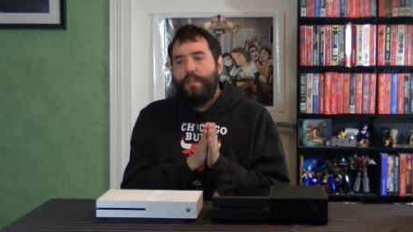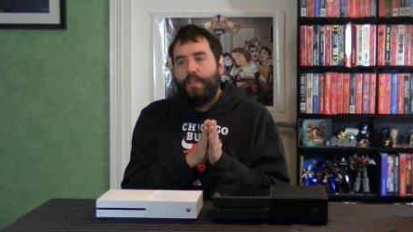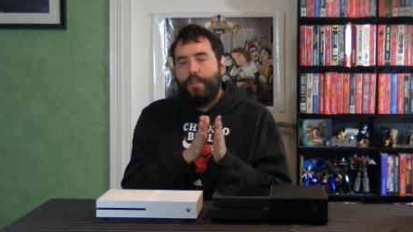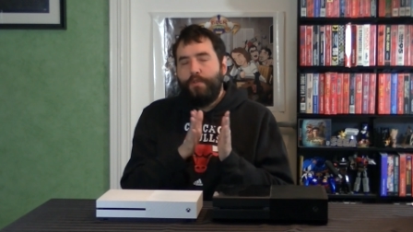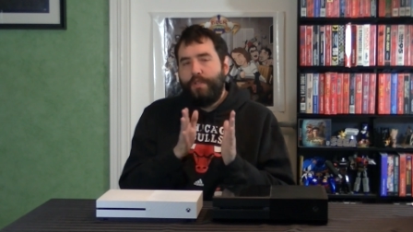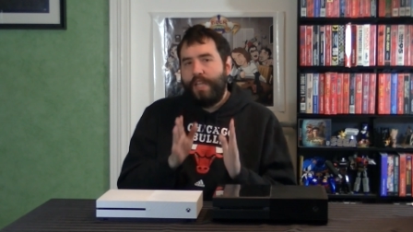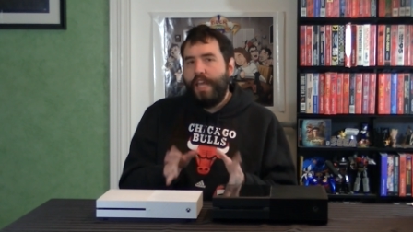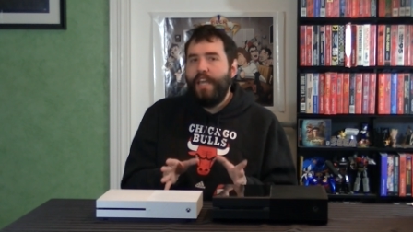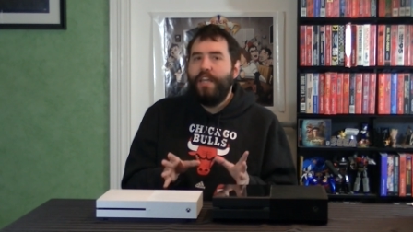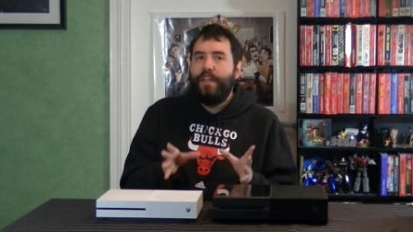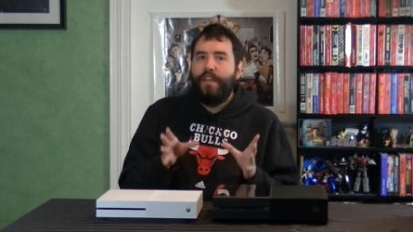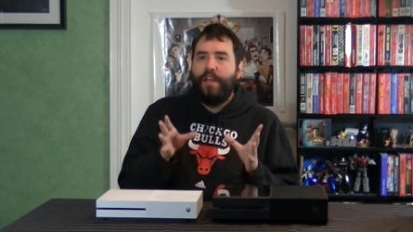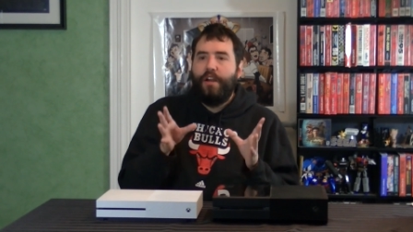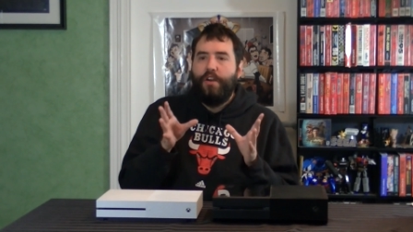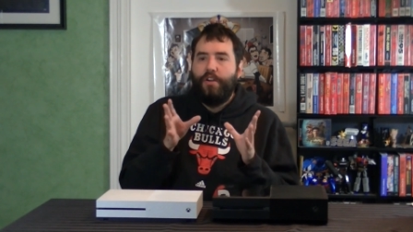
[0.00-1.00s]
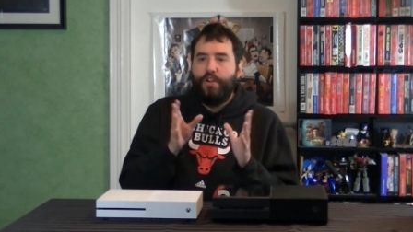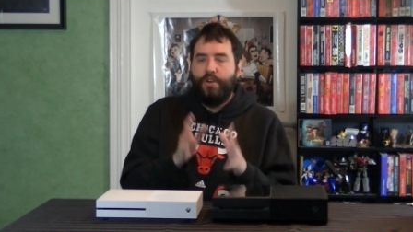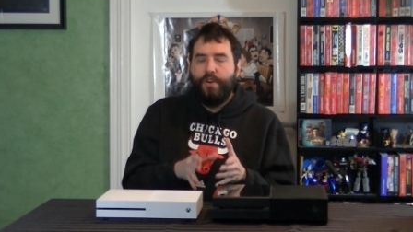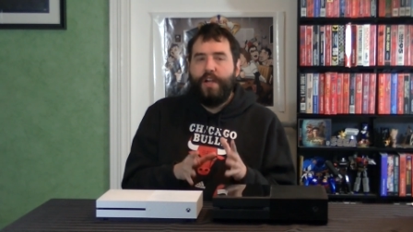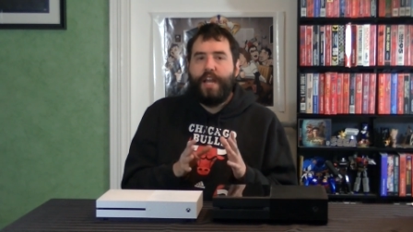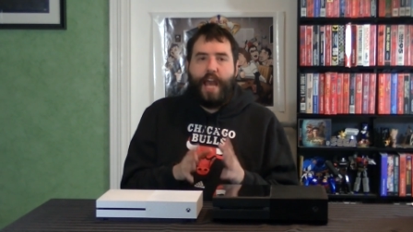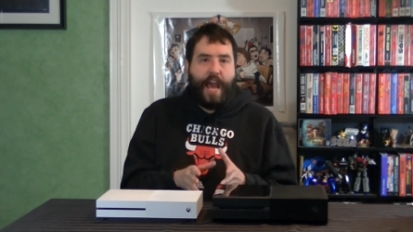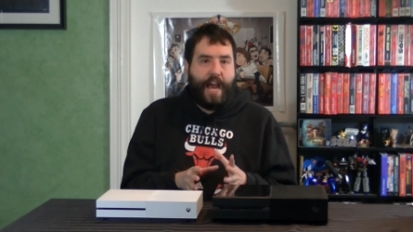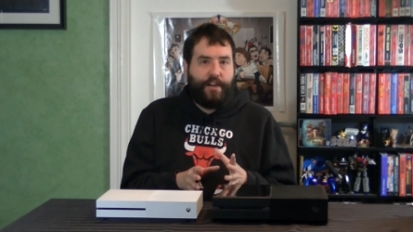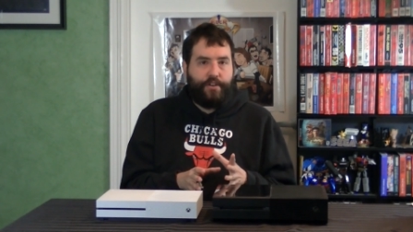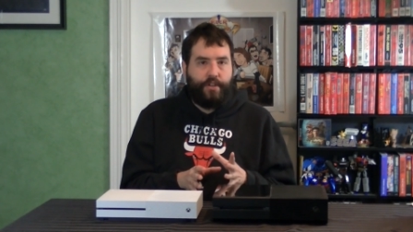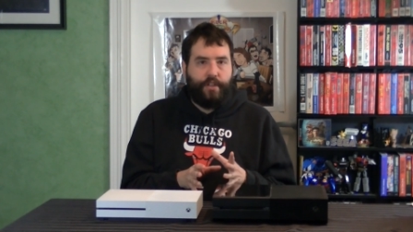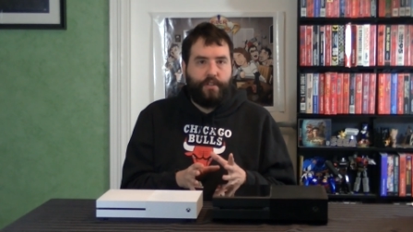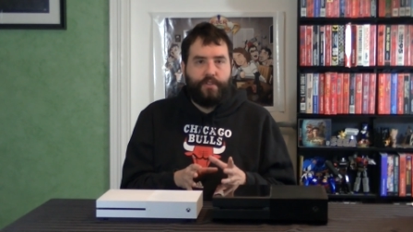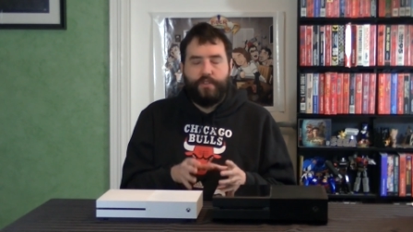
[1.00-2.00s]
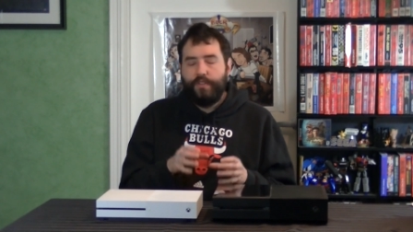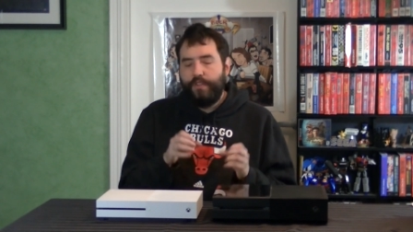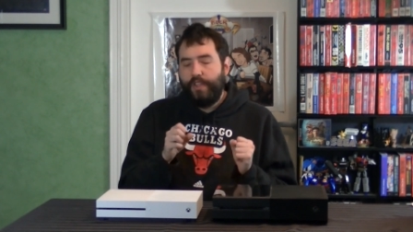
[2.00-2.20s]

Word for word: you take their current actions,